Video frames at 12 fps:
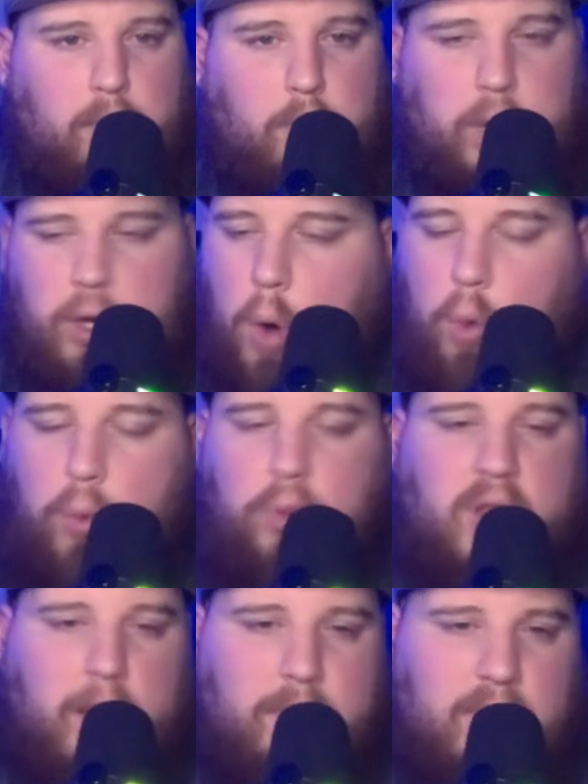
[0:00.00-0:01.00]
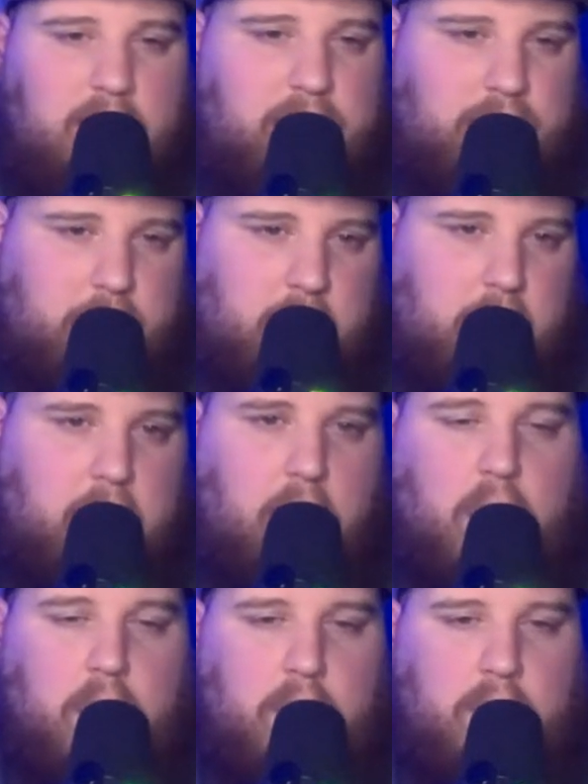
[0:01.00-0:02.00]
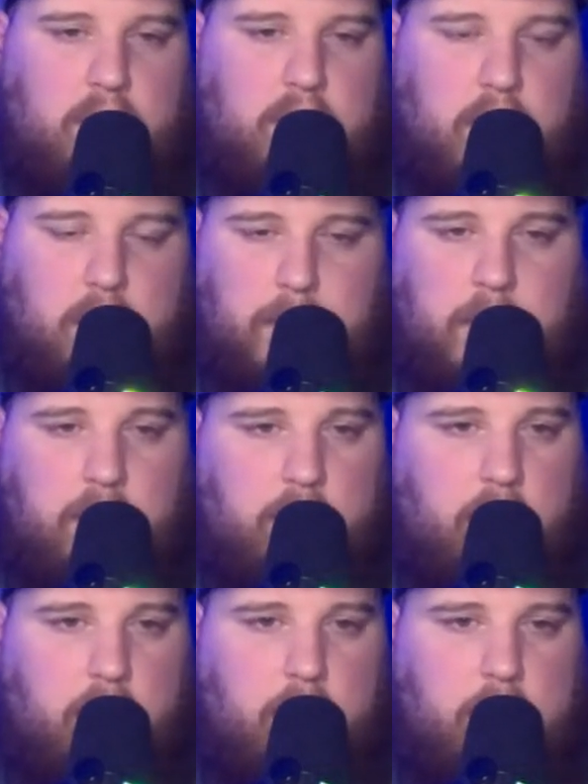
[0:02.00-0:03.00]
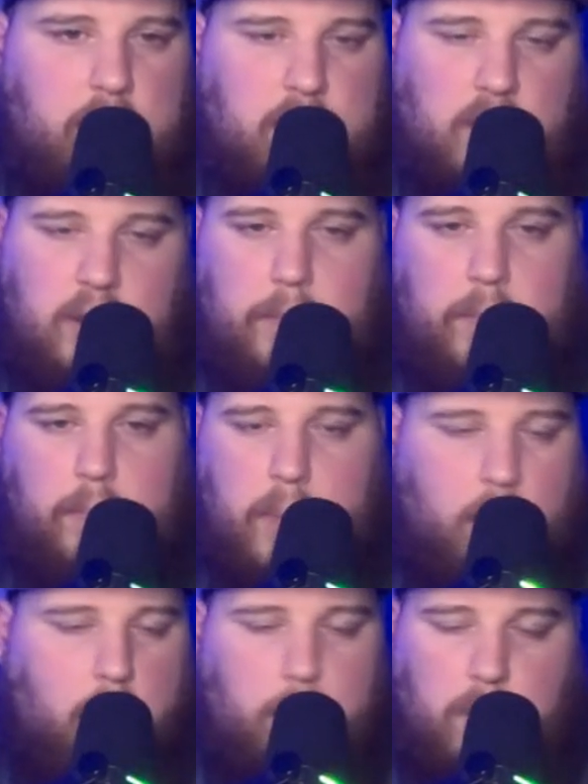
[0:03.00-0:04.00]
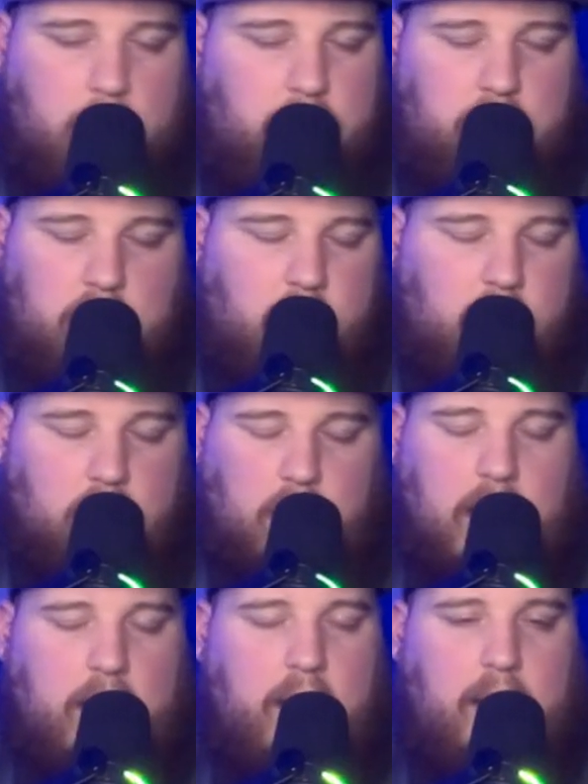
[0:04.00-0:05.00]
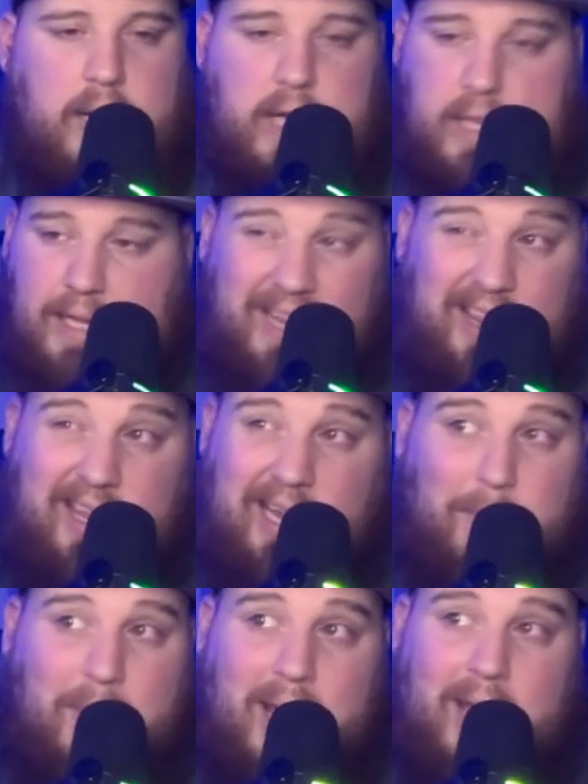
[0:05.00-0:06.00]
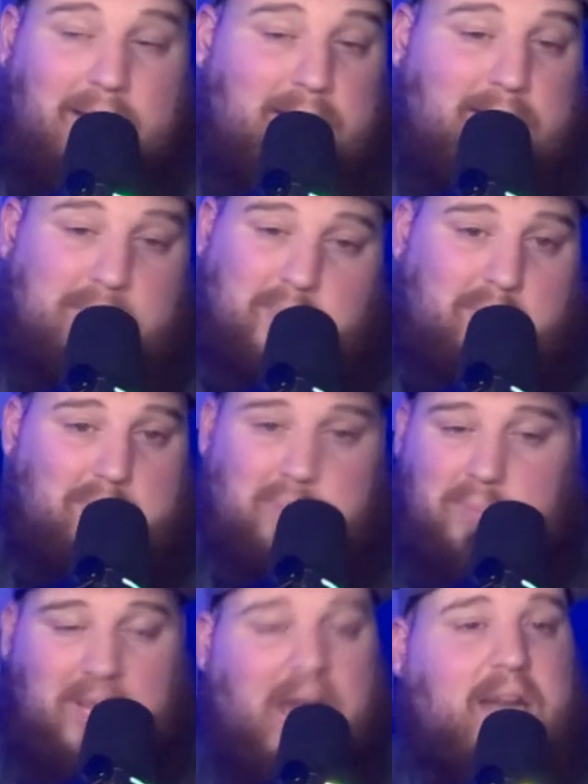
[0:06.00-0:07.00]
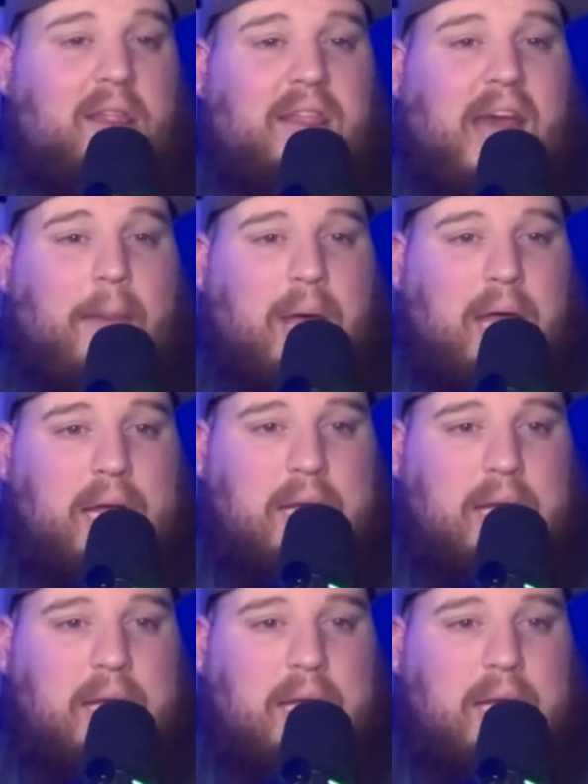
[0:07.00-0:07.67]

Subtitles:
We know who's stepping in for Derek Barnes. It's Malcolm Rodriguez. And that's not a bad guy to step in.